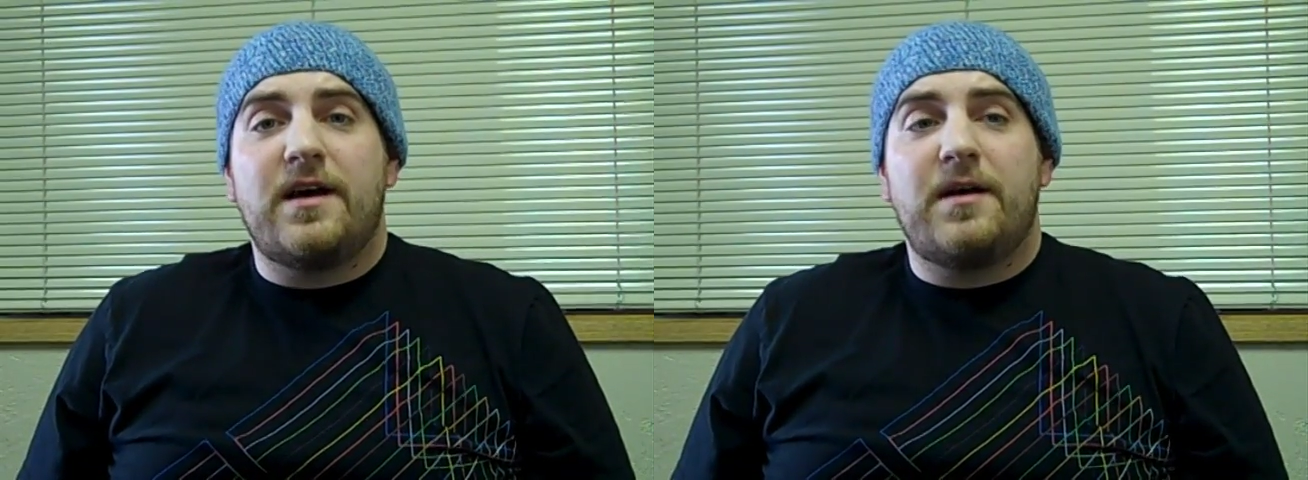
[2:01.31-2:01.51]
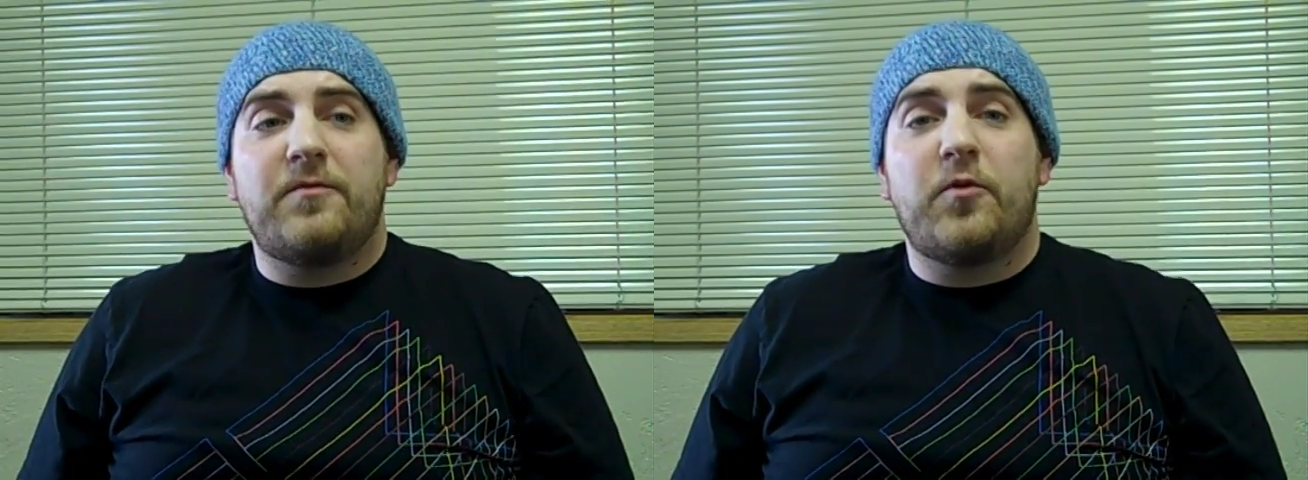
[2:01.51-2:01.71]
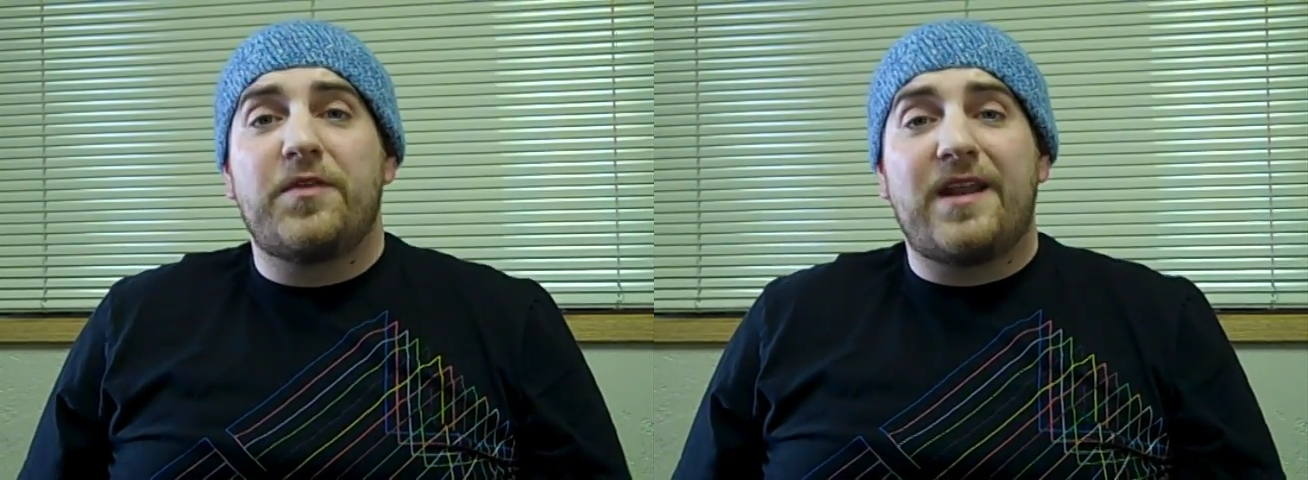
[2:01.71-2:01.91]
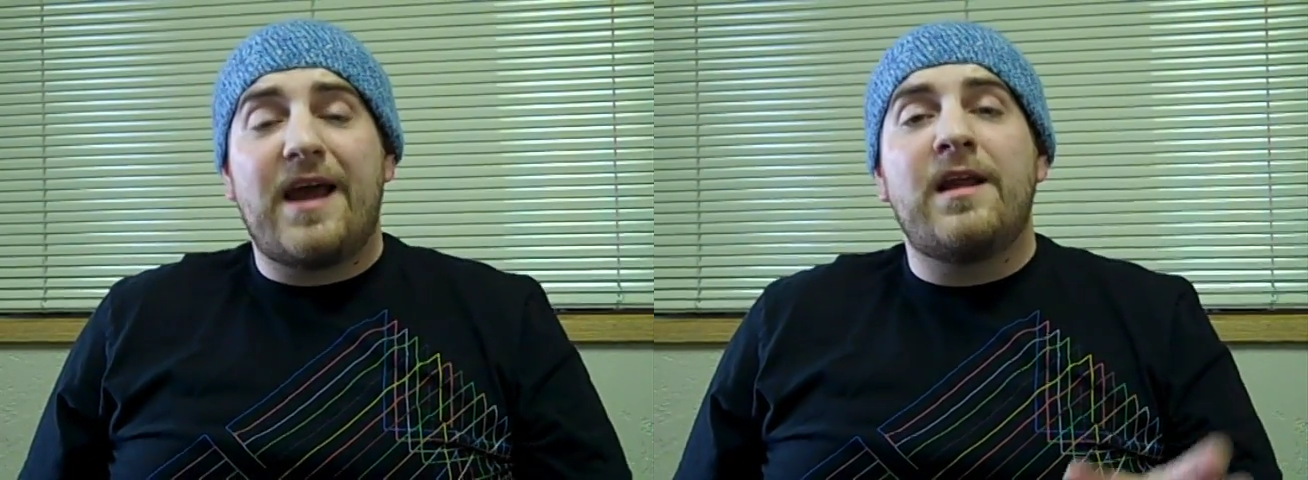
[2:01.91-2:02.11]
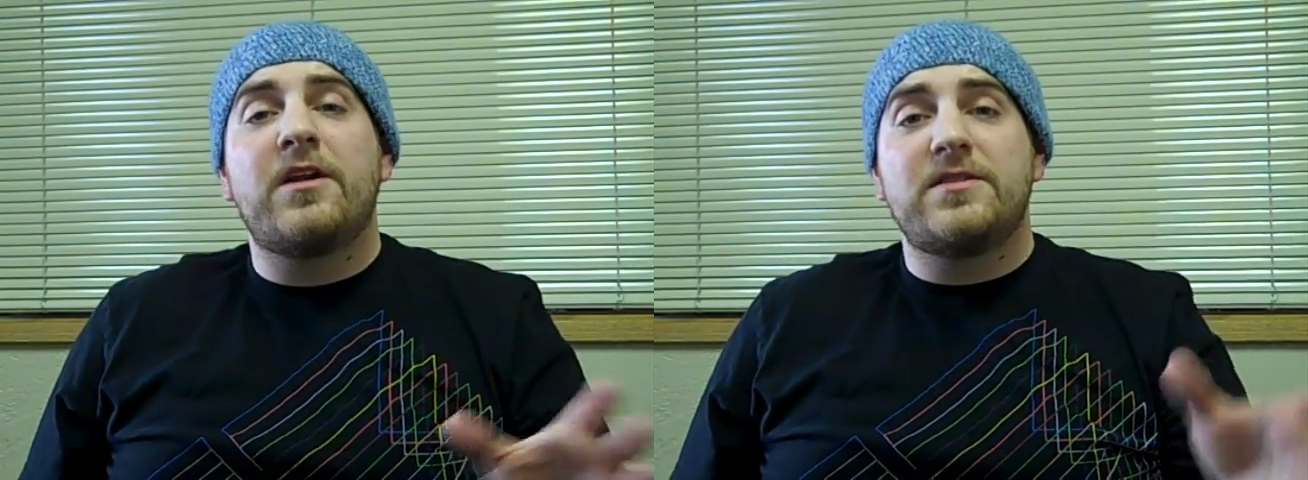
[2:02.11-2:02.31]
for the
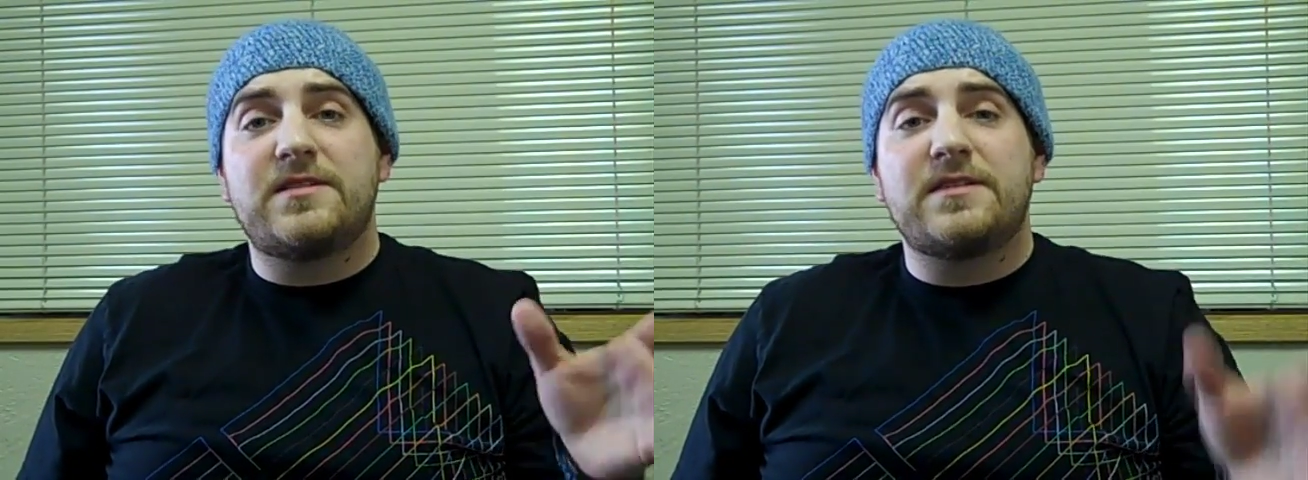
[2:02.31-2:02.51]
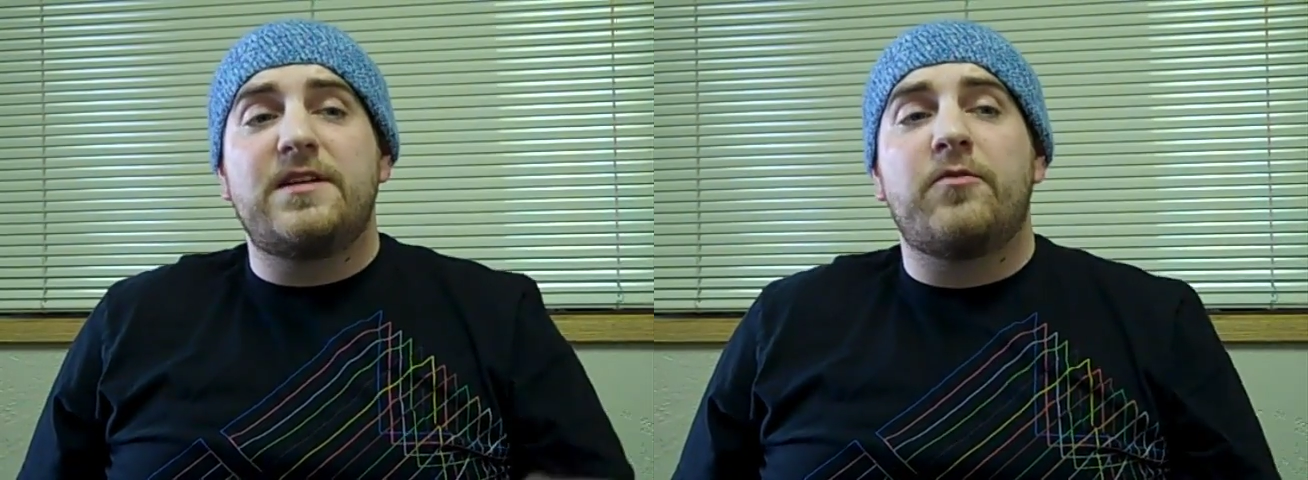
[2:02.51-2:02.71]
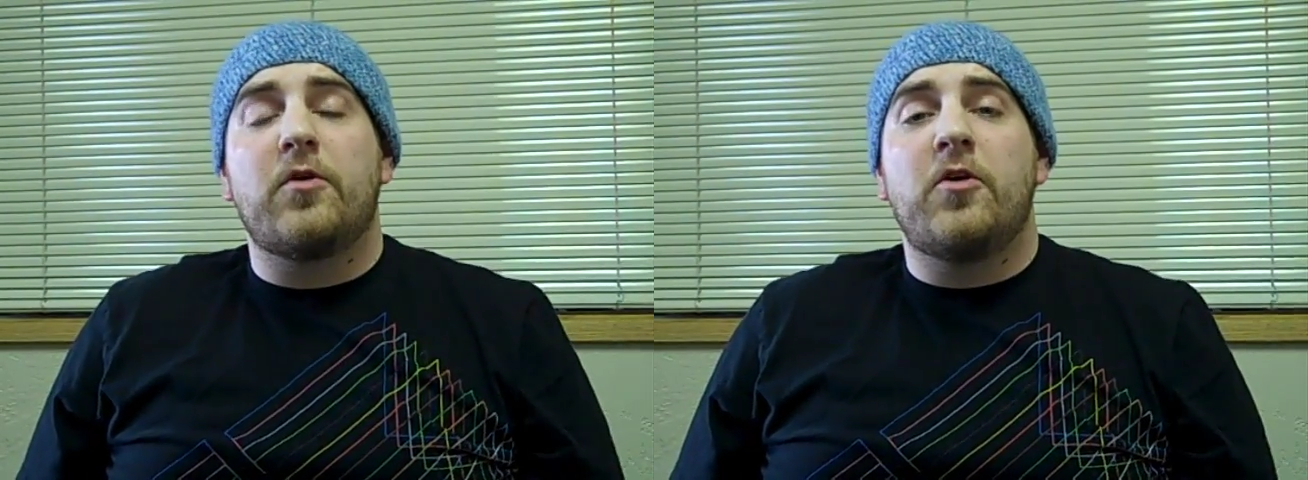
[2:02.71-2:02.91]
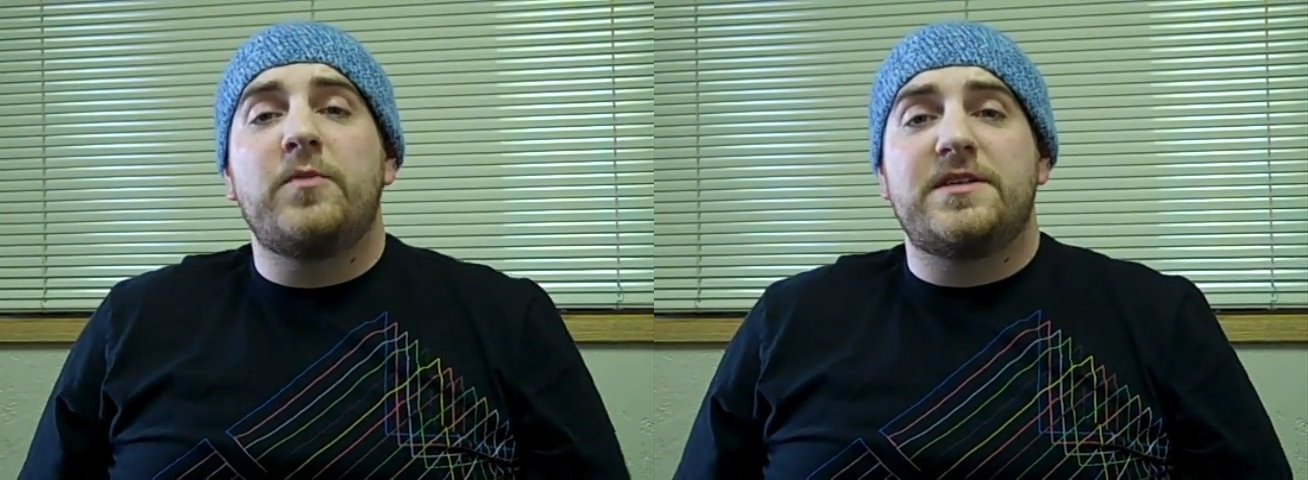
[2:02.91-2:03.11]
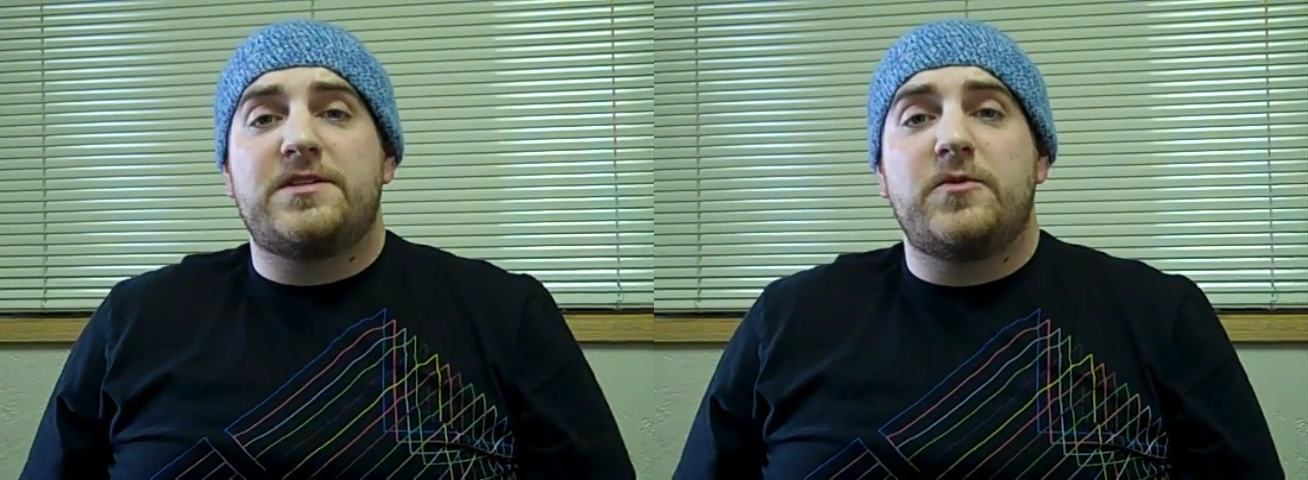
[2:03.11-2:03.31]
964
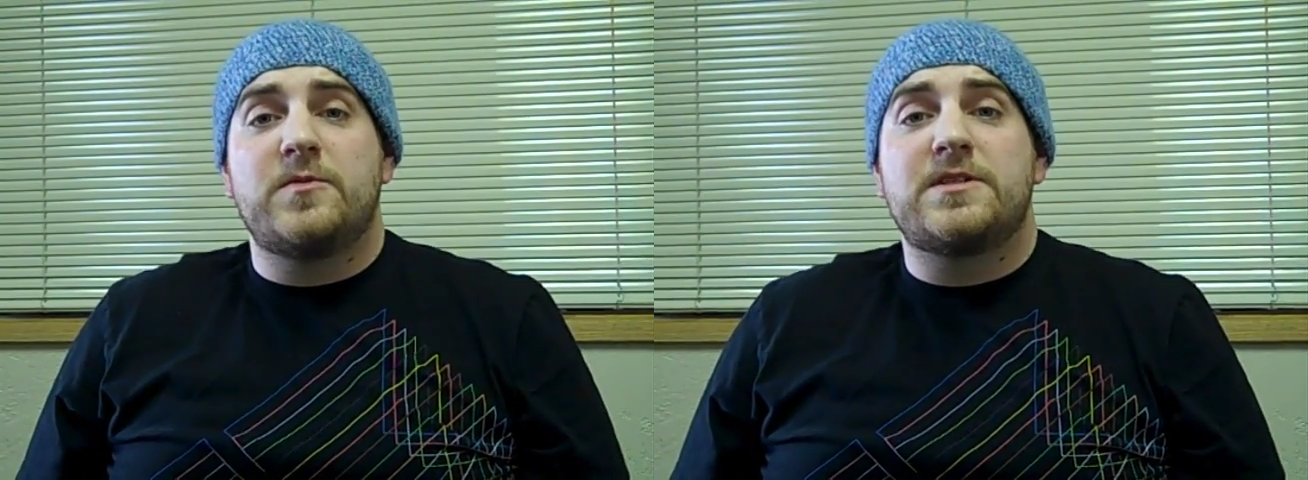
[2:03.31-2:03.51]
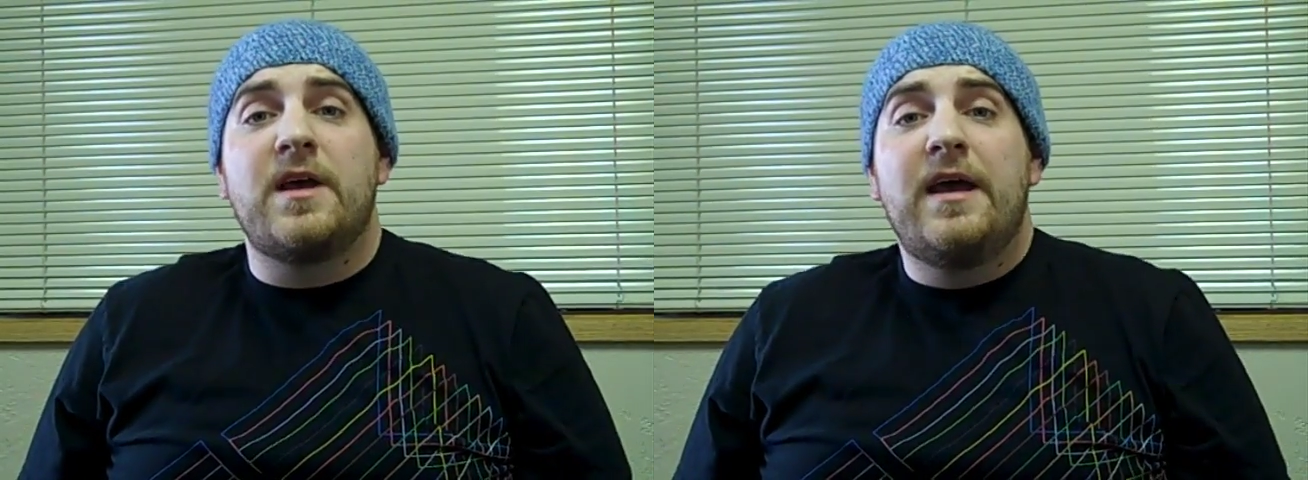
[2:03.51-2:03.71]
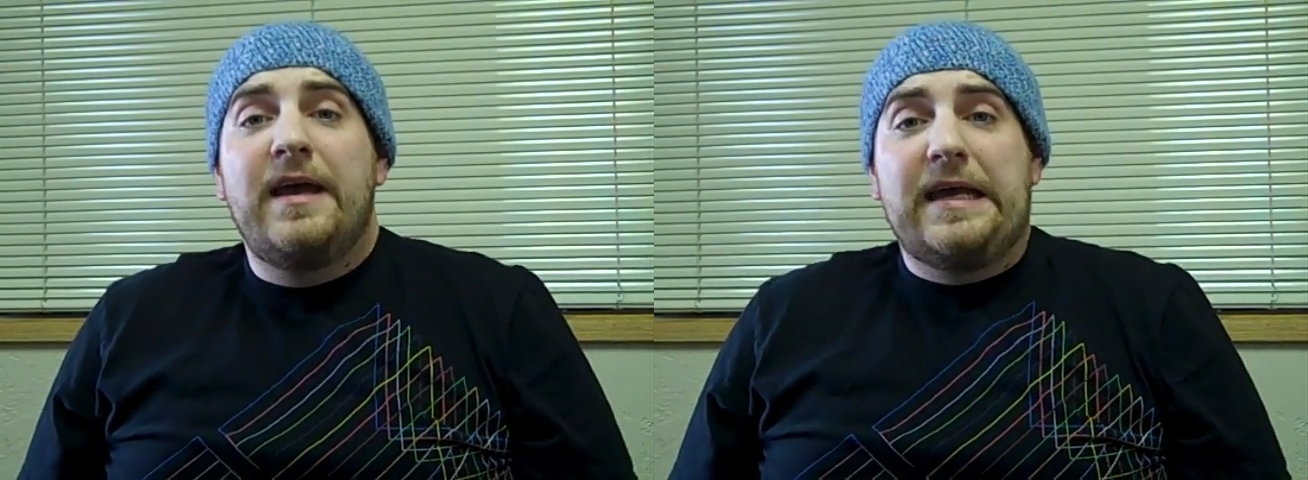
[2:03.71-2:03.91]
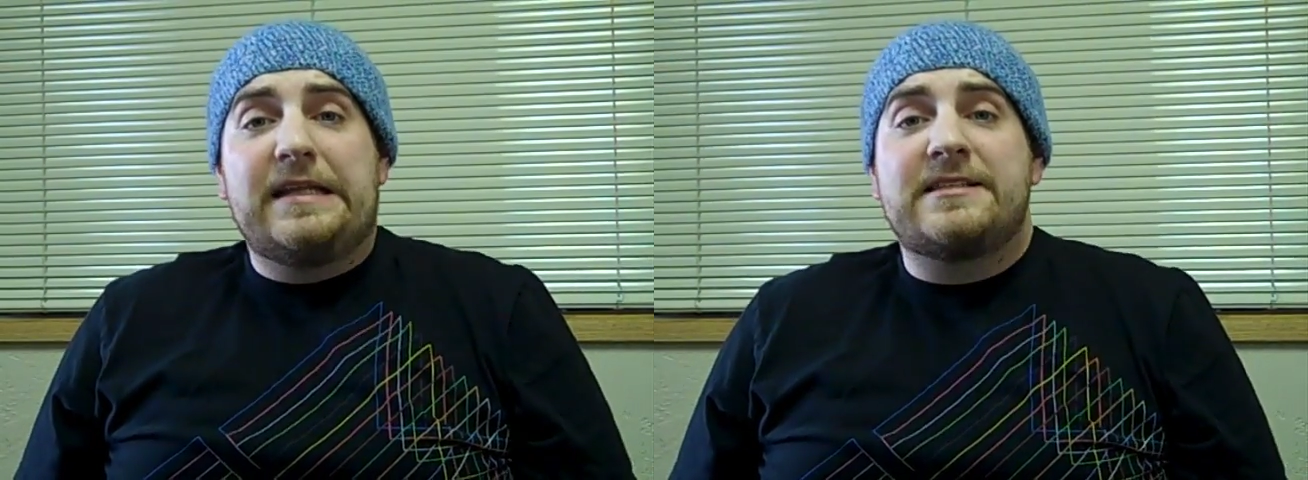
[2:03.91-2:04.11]
homeless students in the